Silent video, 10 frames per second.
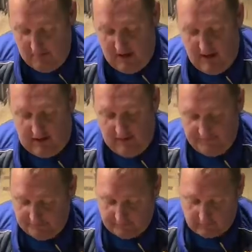burger,
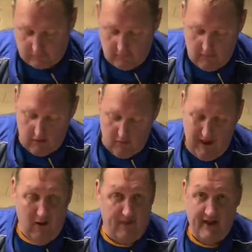
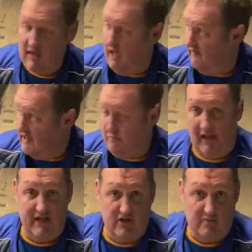wow, this
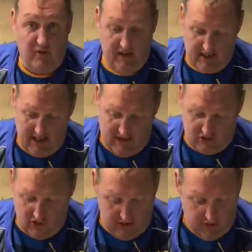place has put its heart and
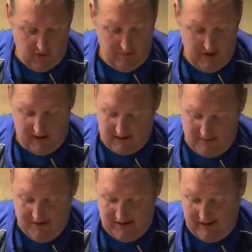soul into doing burgers,
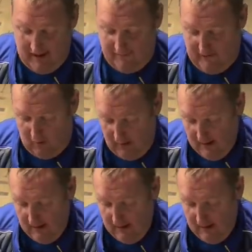let me tell you that for now.